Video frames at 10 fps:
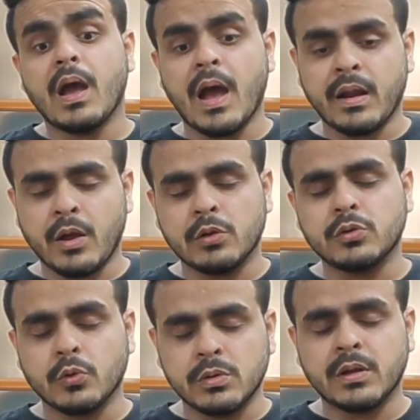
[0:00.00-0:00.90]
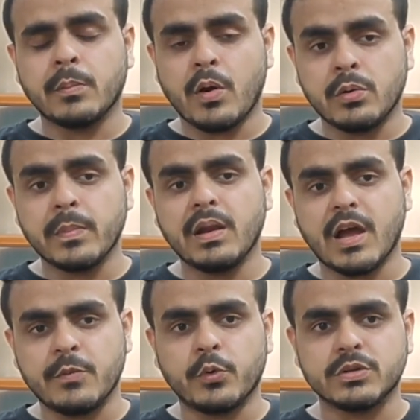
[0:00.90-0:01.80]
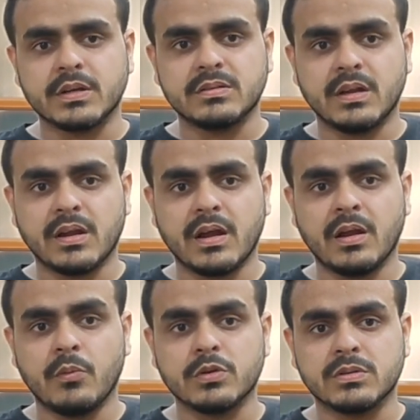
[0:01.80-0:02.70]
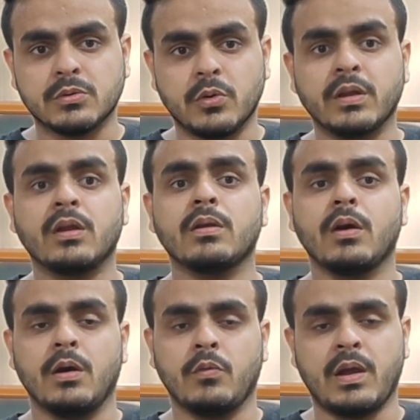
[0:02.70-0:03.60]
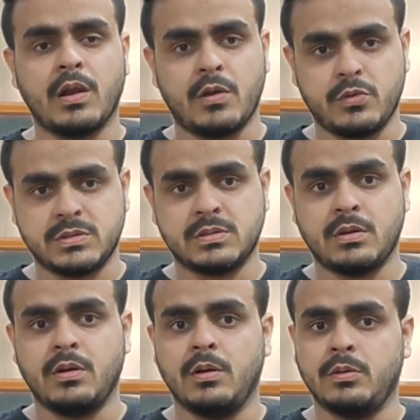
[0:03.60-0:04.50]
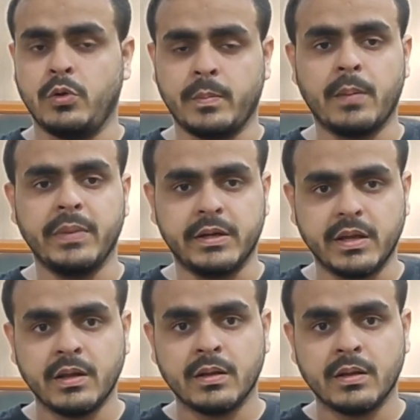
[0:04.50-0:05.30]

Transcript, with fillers: And I also told them about my life projects that I was doing it while I was doing my BTech,